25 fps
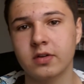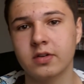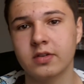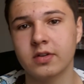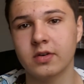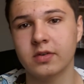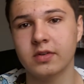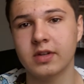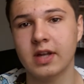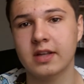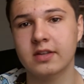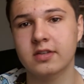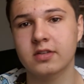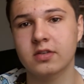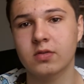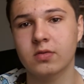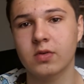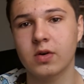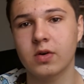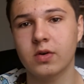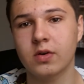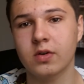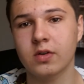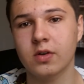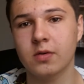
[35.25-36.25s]
So that's
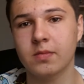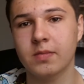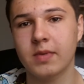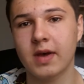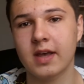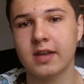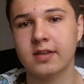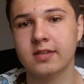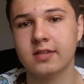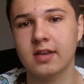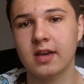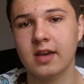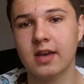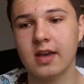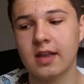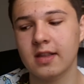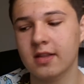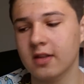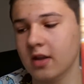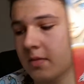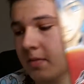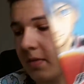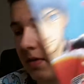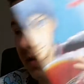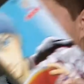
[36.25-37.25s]
Kuroko no Basket at
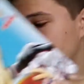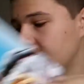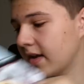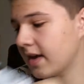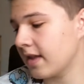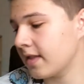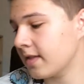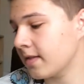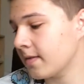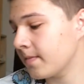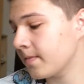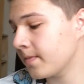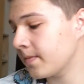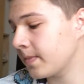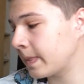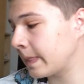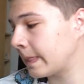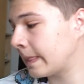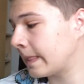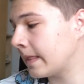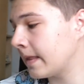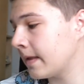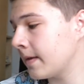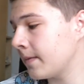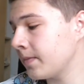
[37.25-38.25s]
number 10.
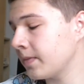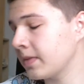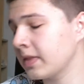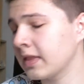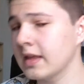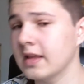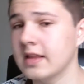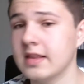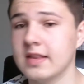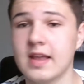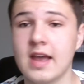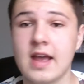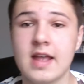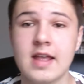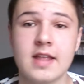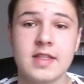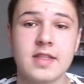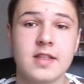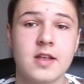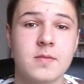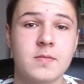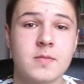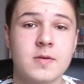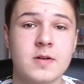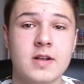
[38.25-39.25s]
Then at
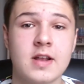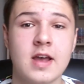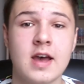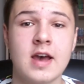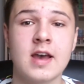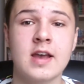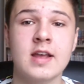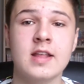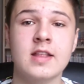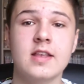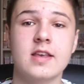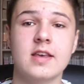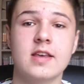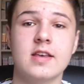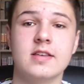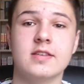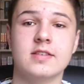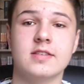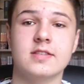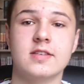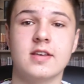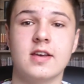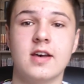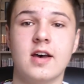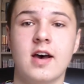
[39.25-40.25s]
number 9
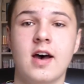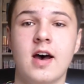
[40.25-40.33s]
is